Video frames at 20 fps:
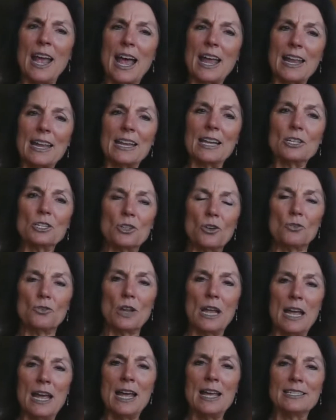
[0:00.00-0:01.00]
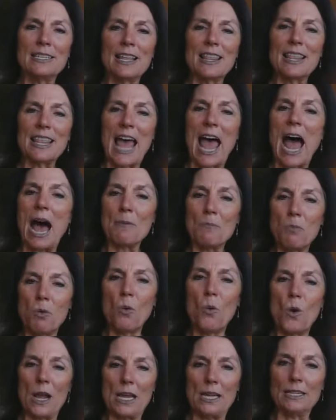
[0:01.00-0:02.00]
And I guess so to that
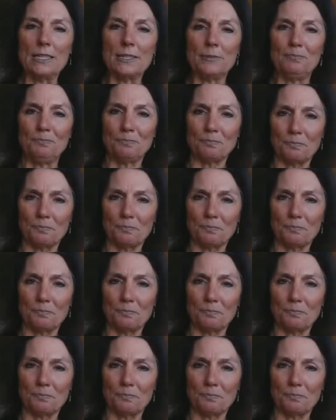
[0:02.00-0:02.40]
point,